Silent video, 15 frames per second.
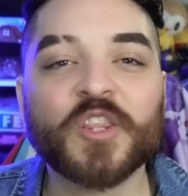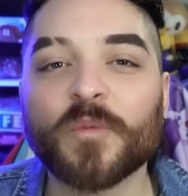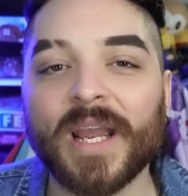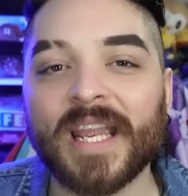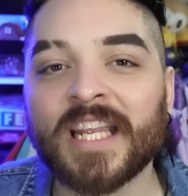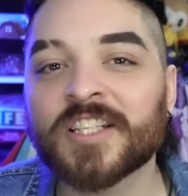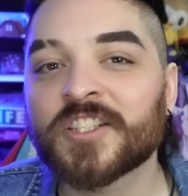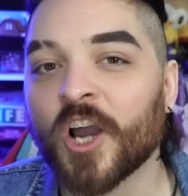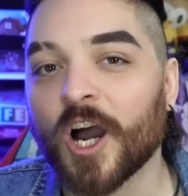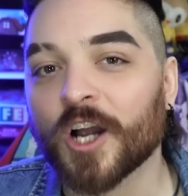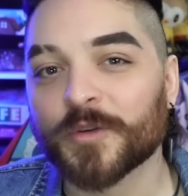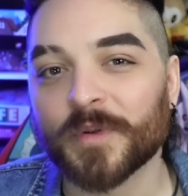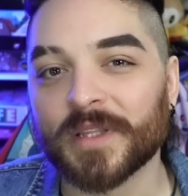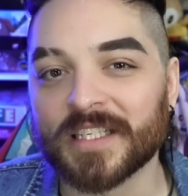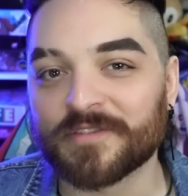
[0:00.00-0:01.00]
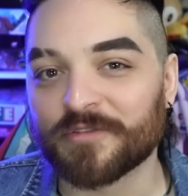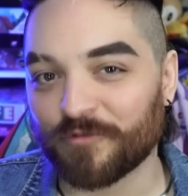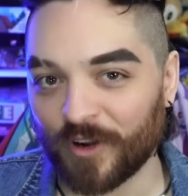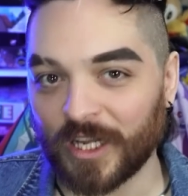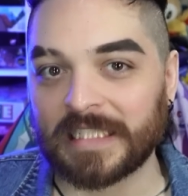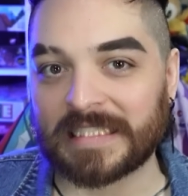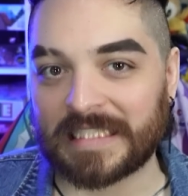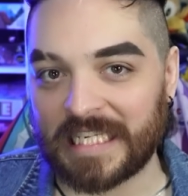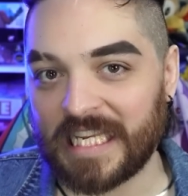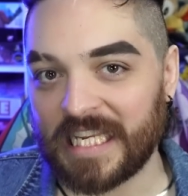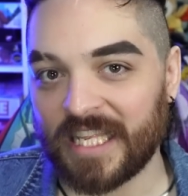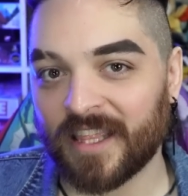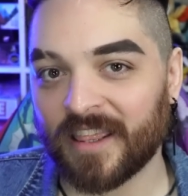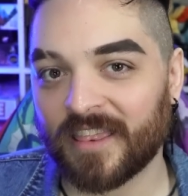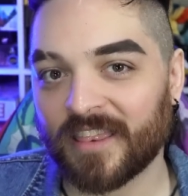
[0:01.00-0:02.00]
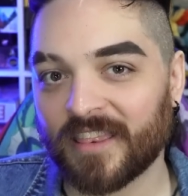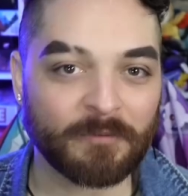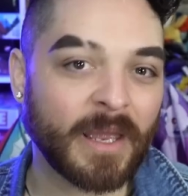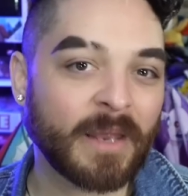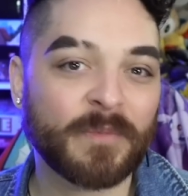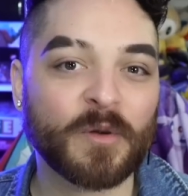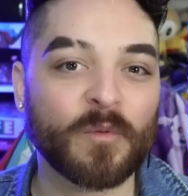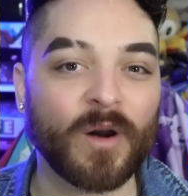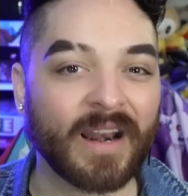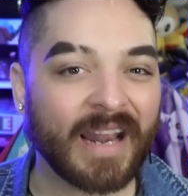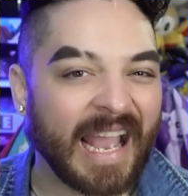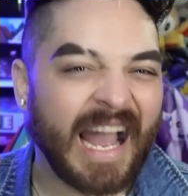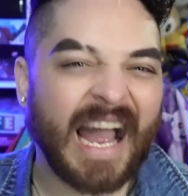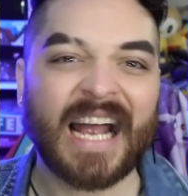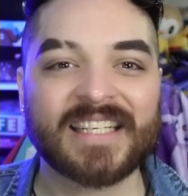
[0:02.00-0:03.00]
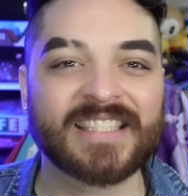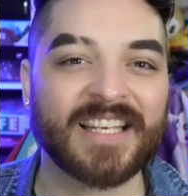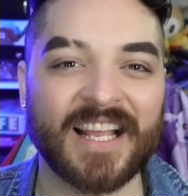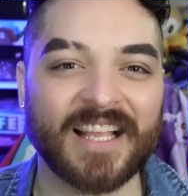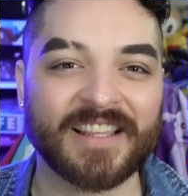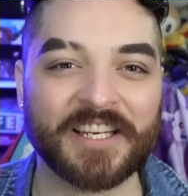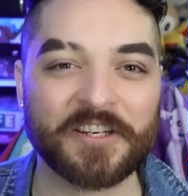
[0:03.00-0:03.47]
the way he talked with his front teeth made me want to accidentally